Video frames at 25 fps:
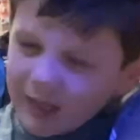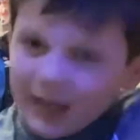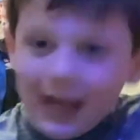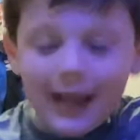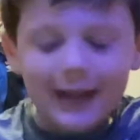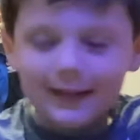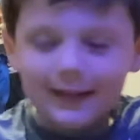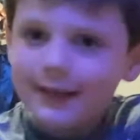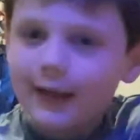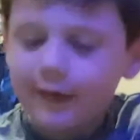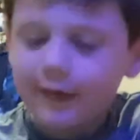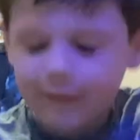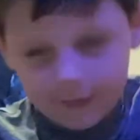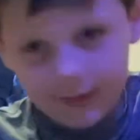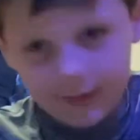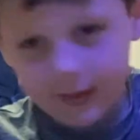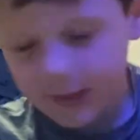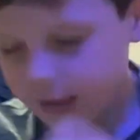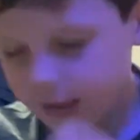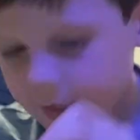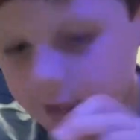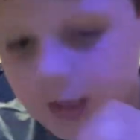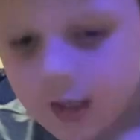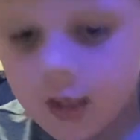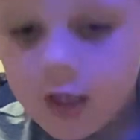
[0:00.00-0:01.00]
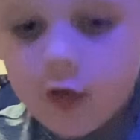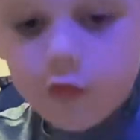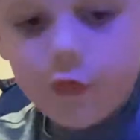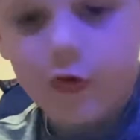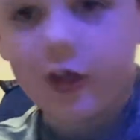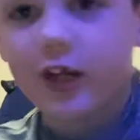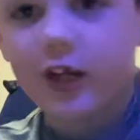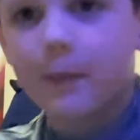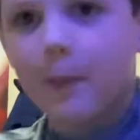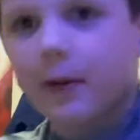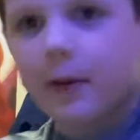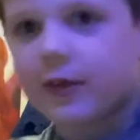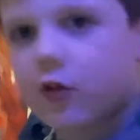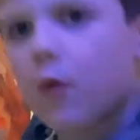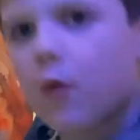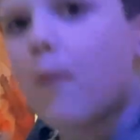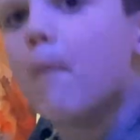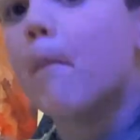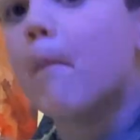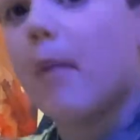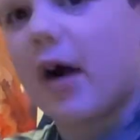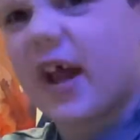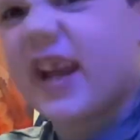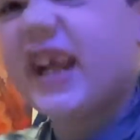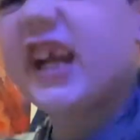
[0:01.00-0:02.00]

Hey Disney, trying to make your money